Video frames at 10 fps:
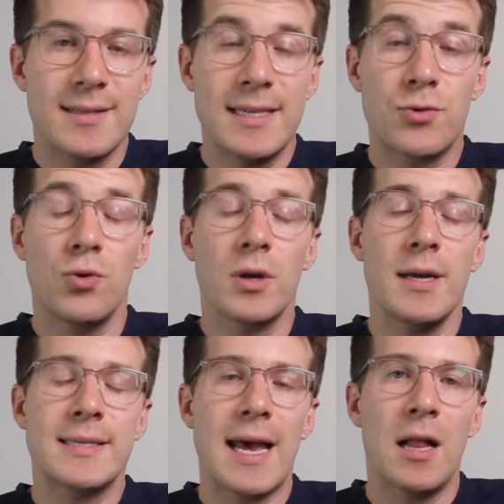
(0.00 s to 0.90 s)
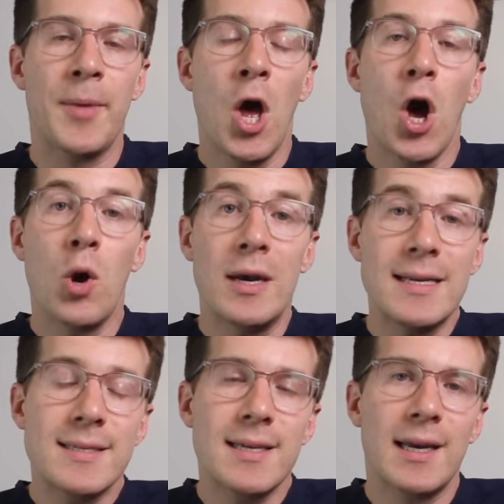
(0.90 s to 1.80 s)
These are all going to help
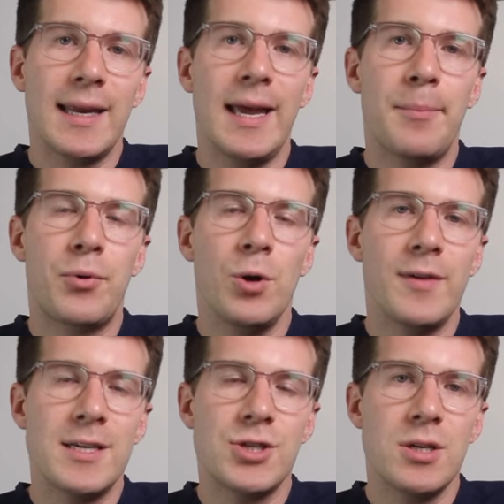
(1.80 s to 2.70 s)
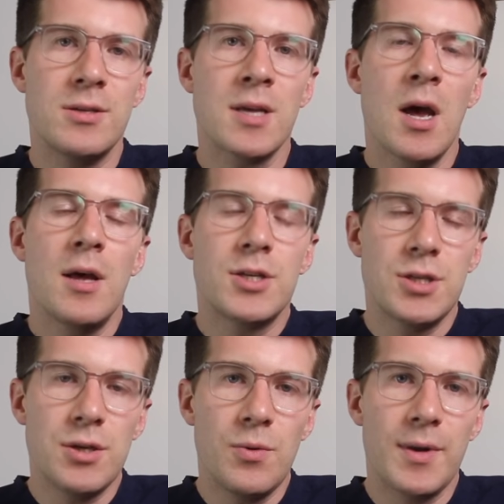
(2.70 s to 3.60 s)
holistically improve issues to
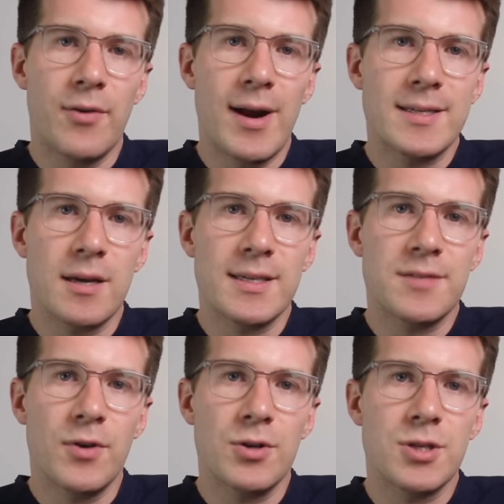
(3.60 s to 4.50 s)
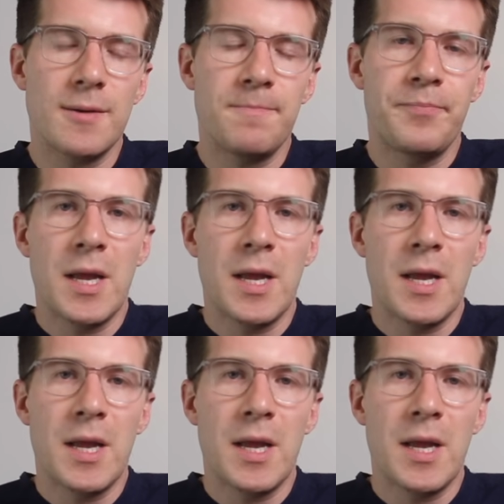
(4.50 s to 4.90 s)
do with erectile dysfunction.